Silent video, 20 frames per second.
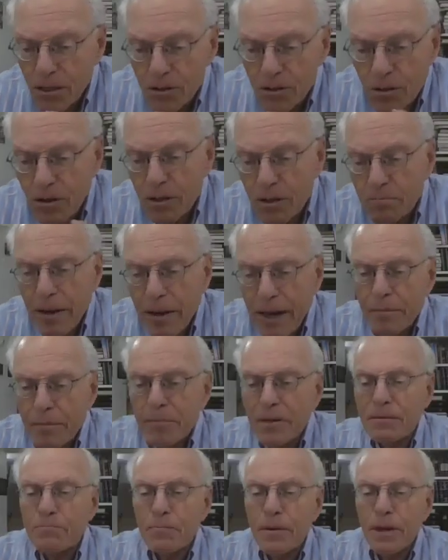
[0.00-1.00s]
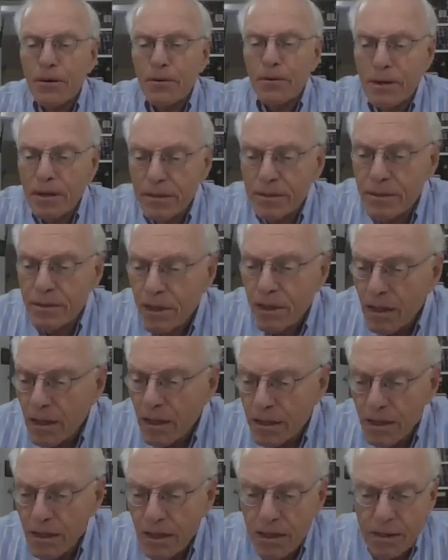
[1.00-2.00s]
during payment period
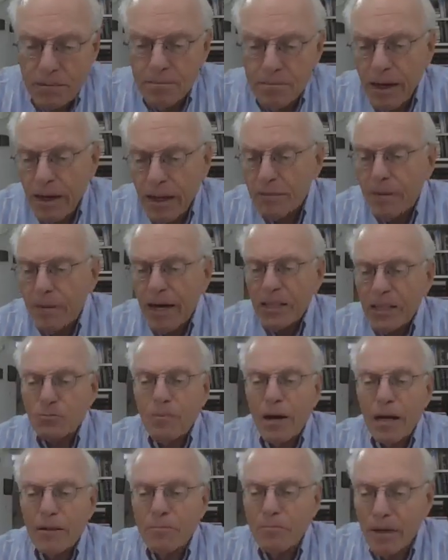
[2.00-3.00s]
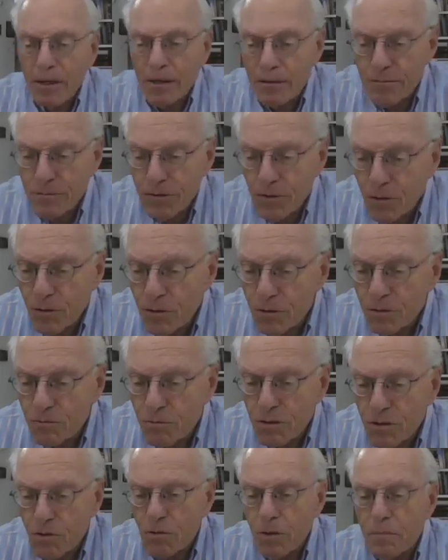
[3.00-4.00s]
the balabais might be
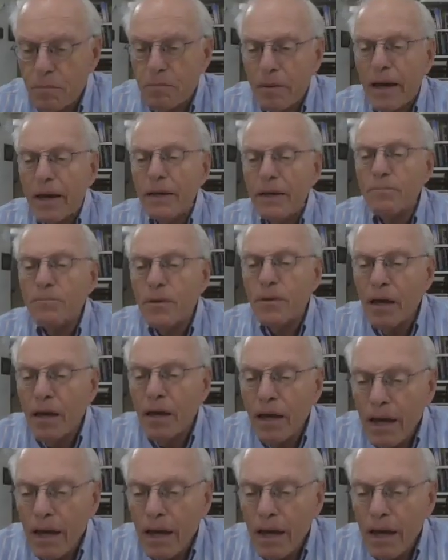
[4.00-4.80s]
confused with who he paid.